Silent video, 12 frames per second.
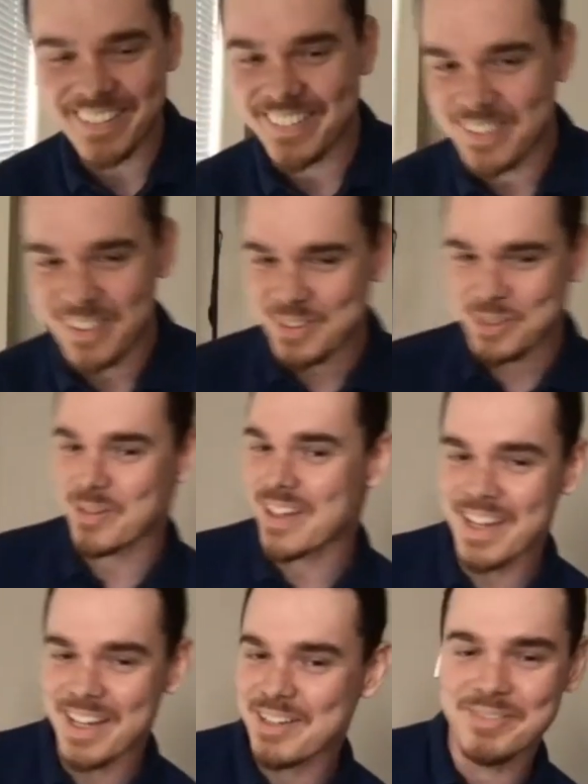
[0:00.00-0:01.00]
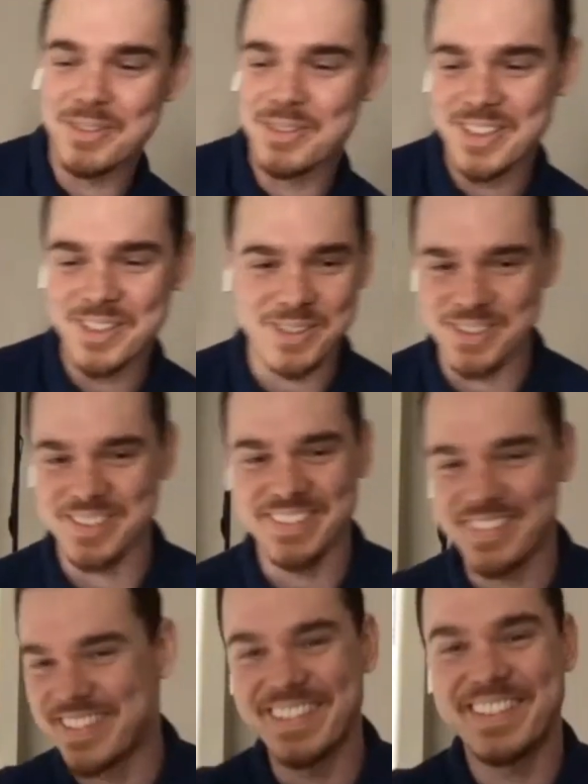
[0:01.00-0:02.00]
You can swear. I have no issues
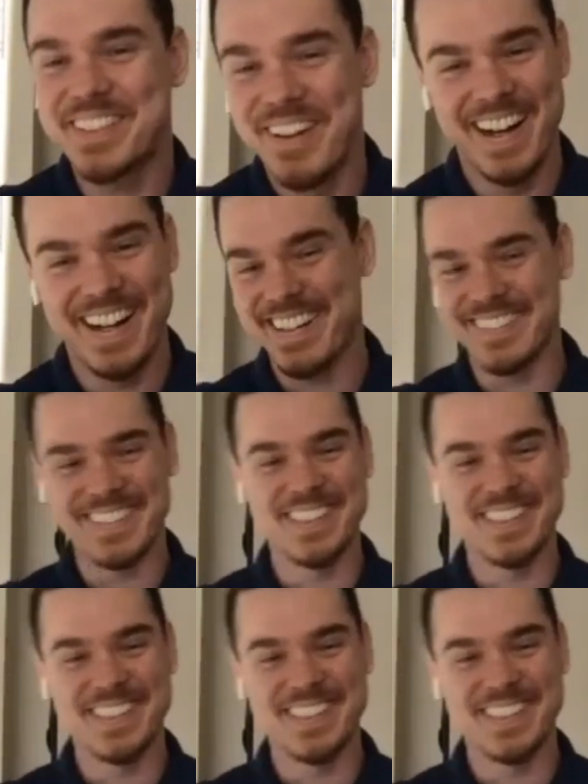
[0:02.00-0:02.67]
with you swearing on this